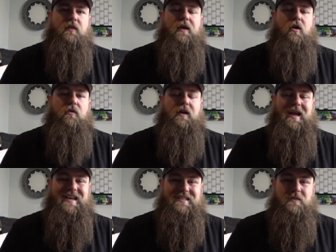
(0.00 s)
They are an
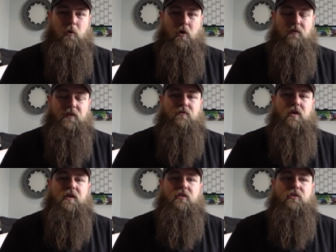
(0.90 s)
8-pot. They
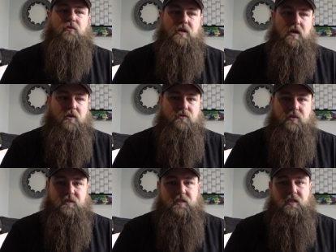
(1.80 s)
run a
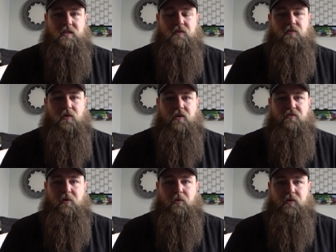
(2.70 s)

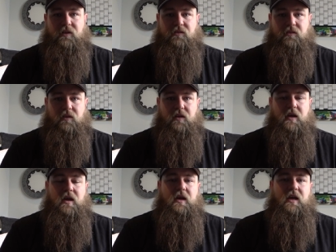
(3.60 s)
365mm disc.
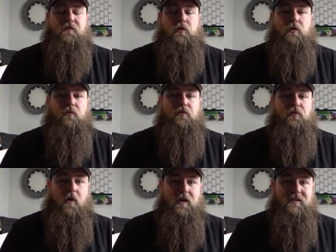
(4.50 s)
If you can
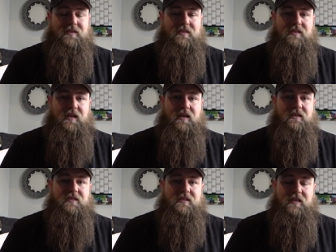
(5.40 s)
find a set
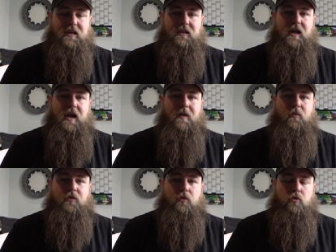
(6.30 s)
secondhand
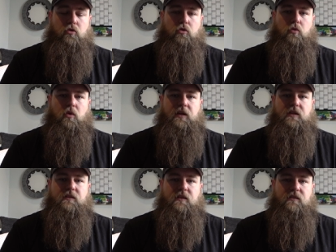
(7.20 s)
with good
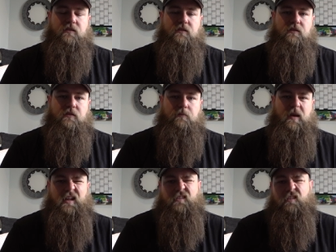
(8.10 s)
quality discs,
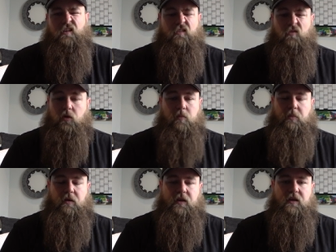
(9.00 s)
pads, uh, you can
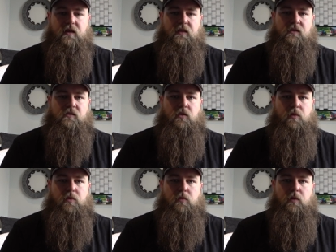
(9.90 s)
buy, that's not a
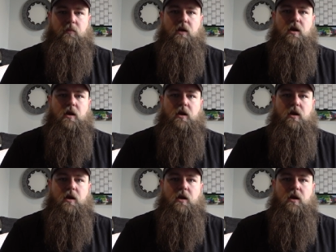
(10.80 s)
problem.